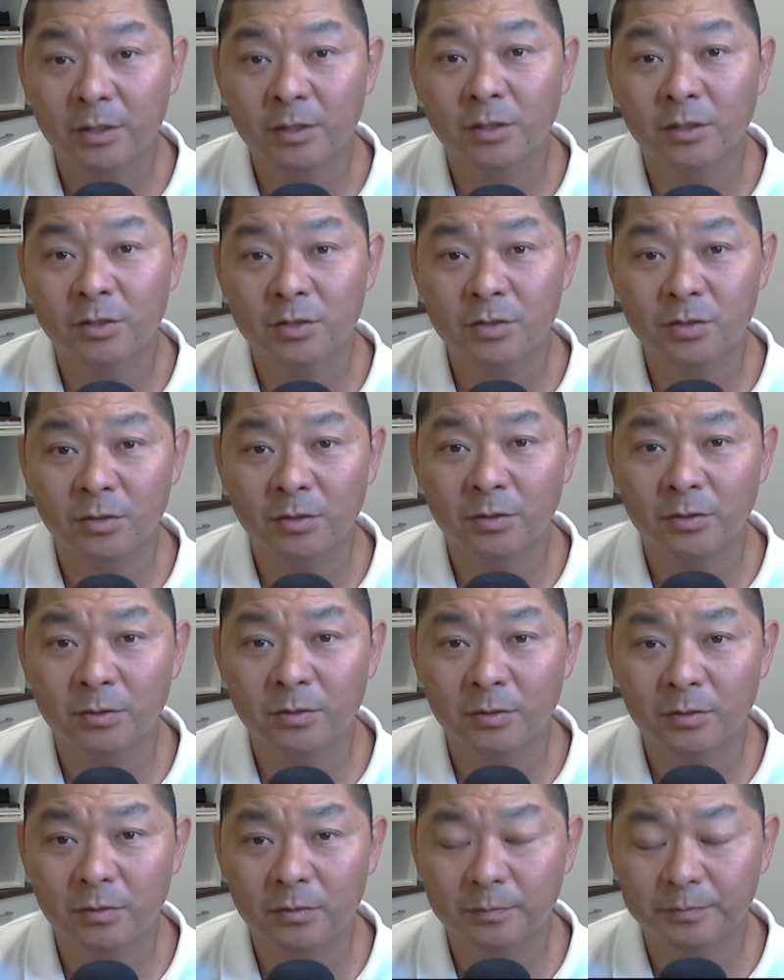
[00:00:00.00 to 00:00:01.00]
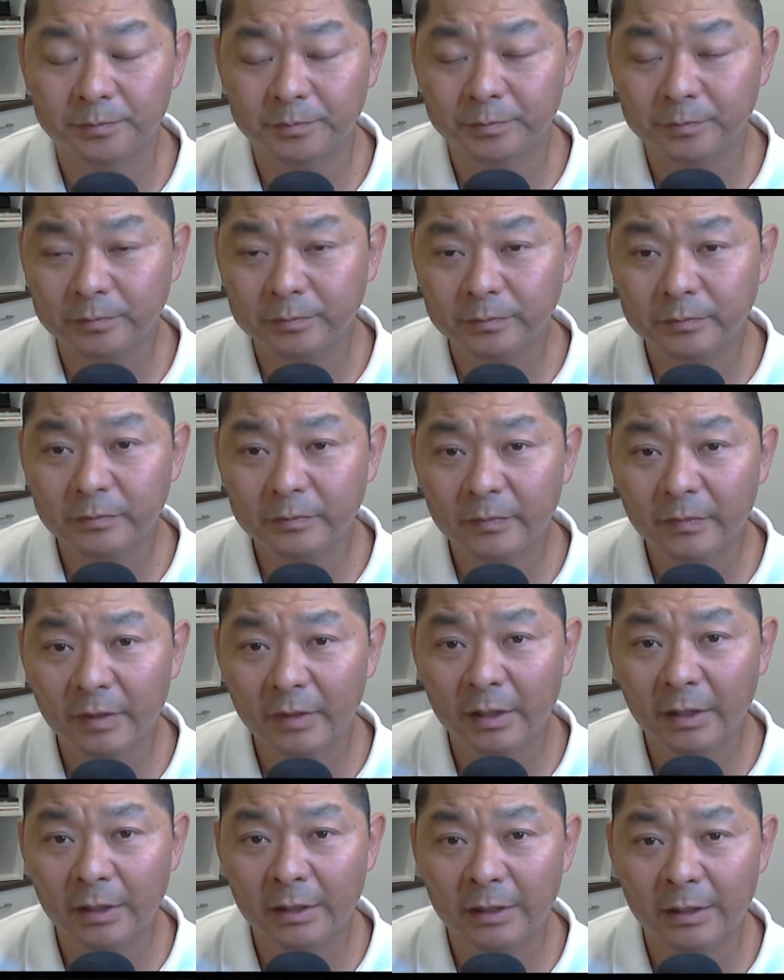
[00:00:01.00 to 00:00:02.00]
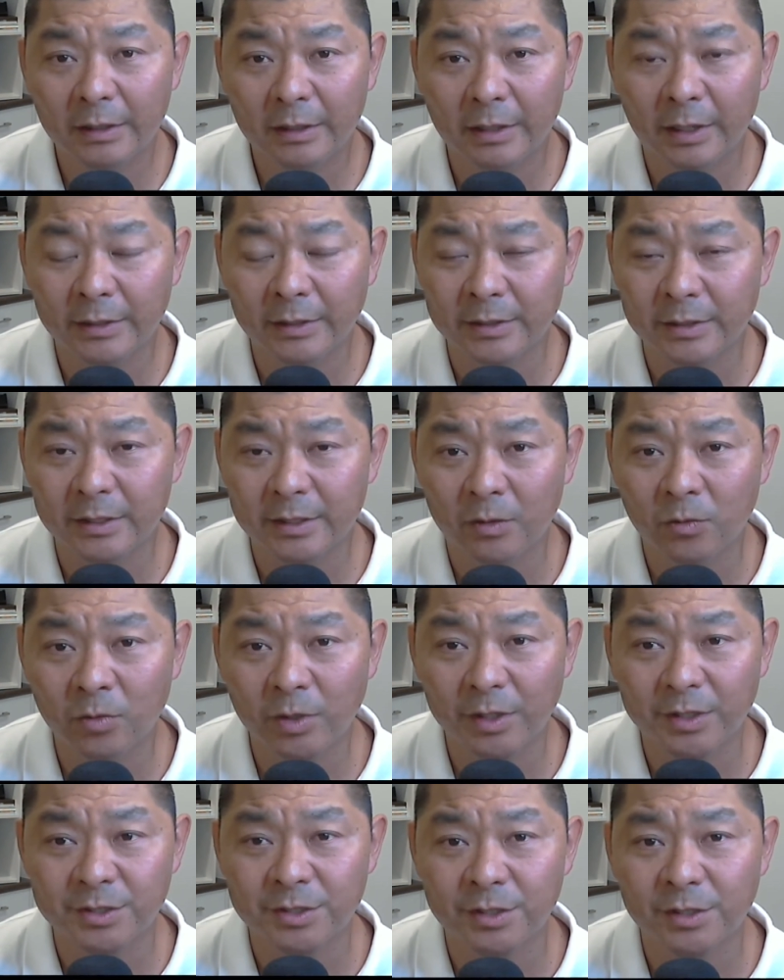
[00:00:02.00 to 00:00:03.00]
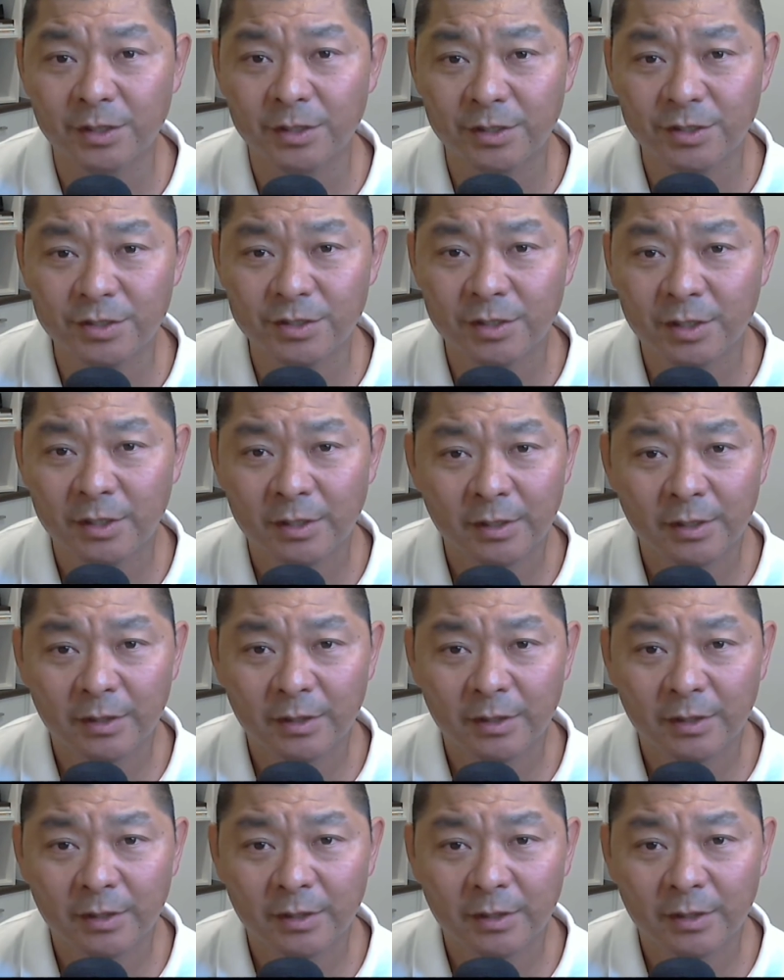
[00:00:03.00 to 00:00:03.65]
So I did a quick search.